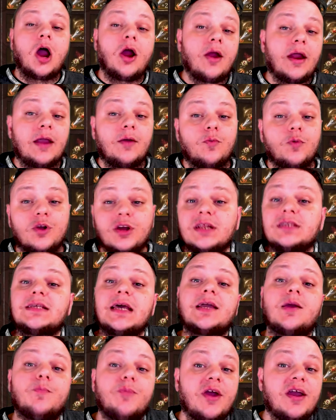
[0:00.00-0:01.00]
right, we're going to
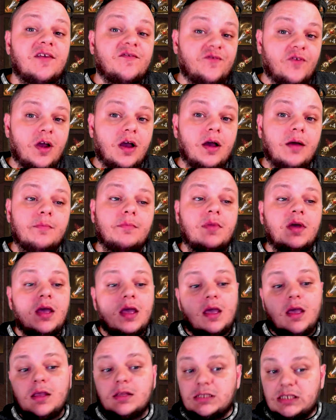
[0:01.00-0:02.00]
take a break from
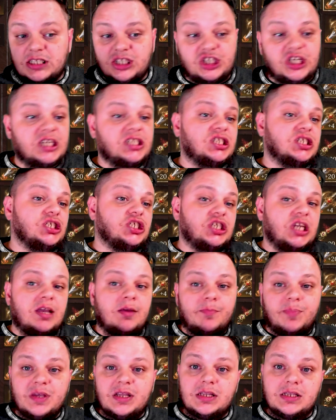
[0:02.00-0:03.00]
suggestion
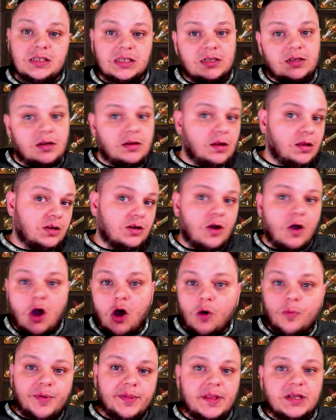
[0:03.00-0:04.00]
champions and,
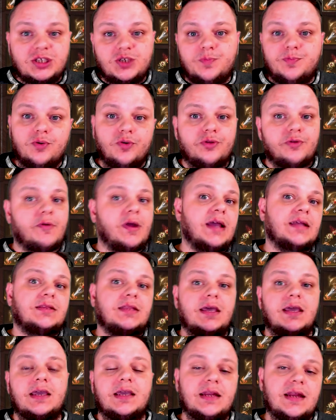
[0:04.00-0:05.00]
hoping that you pull the right
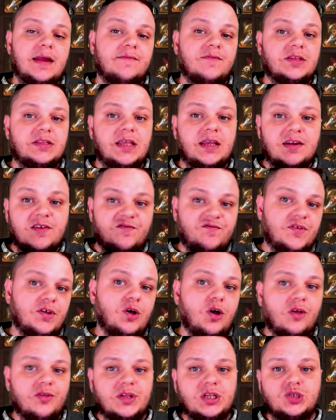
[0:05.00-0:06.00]
thing and everything to fill
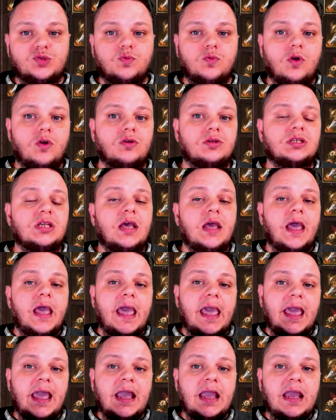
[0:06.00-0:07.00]
all these roles.
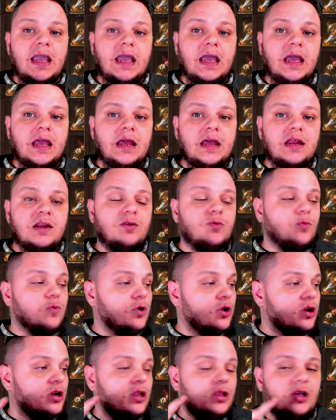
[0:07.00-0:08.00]
And we're
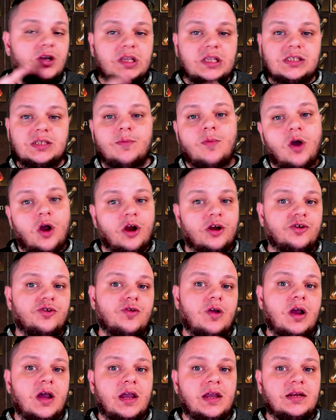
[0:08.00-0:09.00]
going to look at some hard
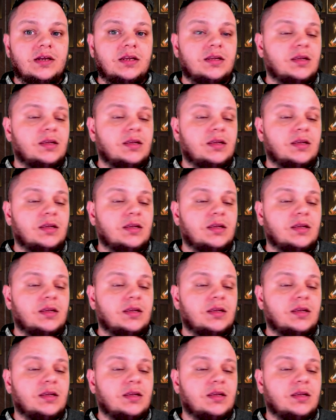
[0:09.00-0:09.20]
grind.